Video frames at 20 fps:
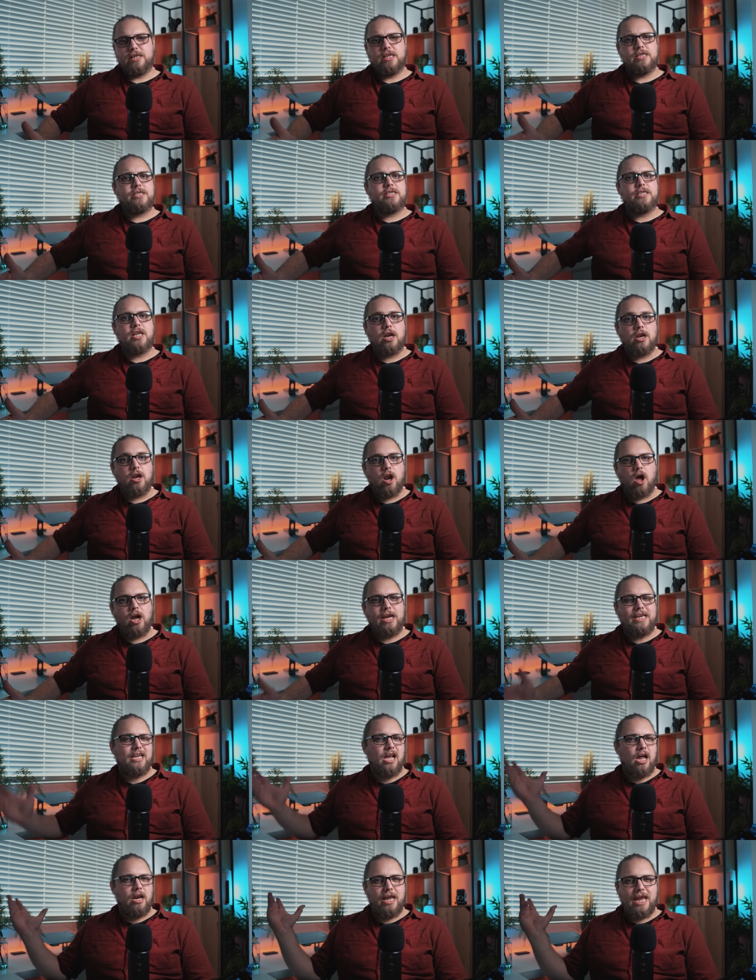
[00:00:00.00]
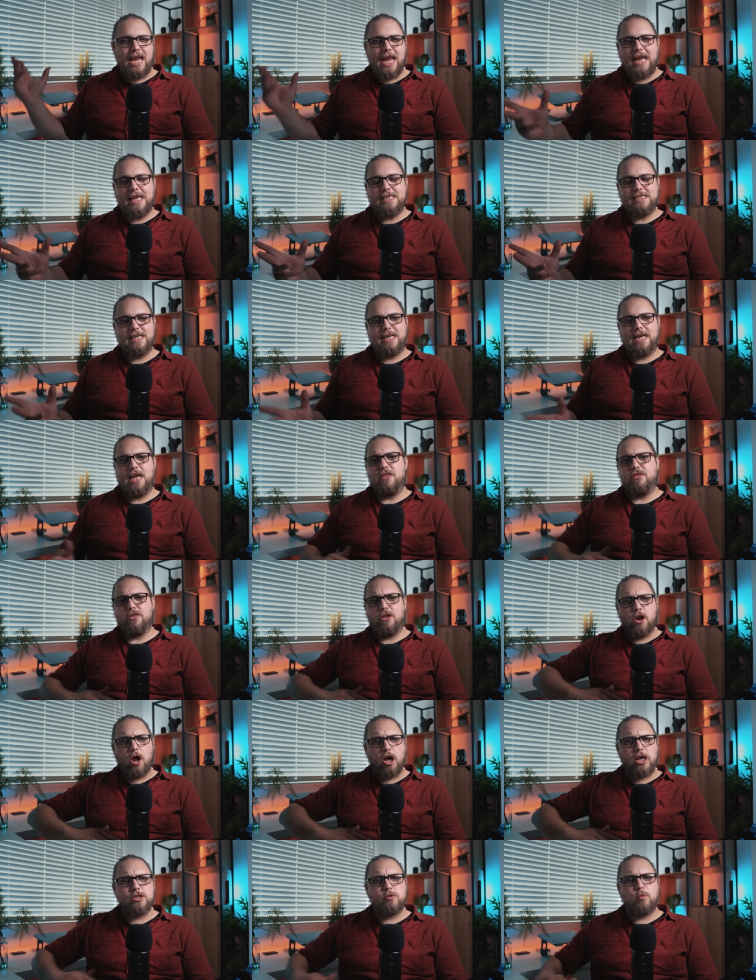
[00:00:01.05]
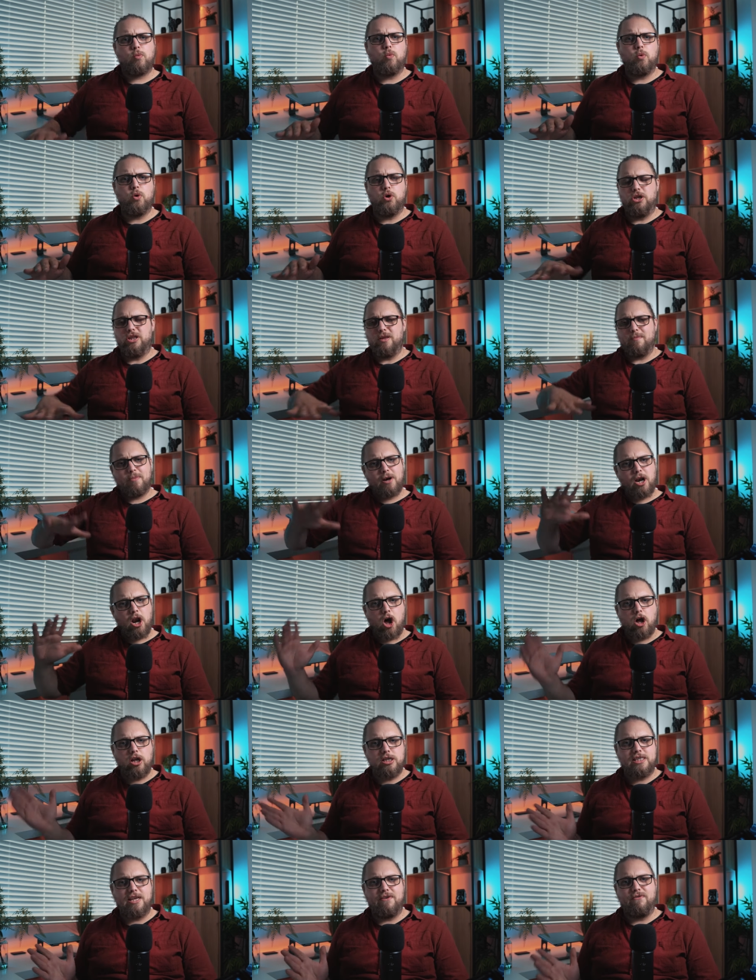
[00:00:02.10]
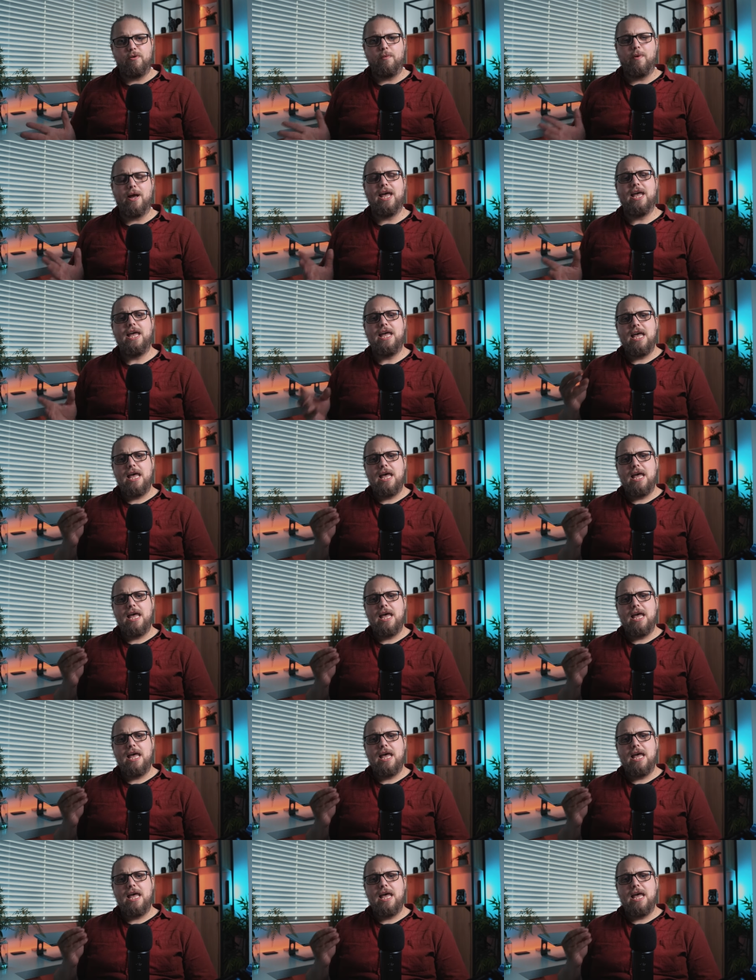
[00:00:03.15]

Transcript: the sunlight kind of hitting it, the nice wood, the plants everywhere,